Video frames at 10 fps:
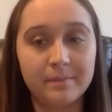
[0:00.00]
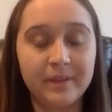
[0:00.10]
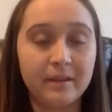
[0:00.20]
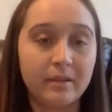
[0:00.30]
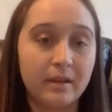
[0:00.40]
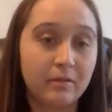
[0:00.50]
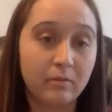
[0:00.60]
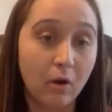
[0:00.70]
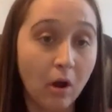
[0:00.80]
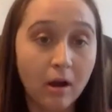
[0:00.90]
is
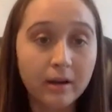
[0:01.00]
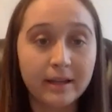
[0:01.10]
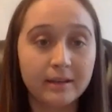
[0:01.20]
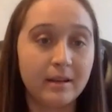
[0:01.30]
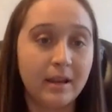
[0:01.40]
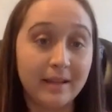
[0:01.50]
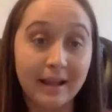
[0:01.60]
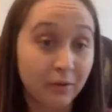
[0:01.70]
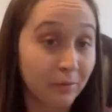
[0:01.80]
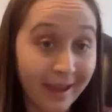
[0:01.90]
wrong and
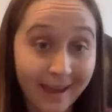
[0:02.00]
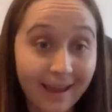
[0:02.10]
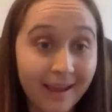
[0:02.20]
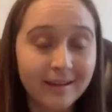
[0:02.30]
that's okay,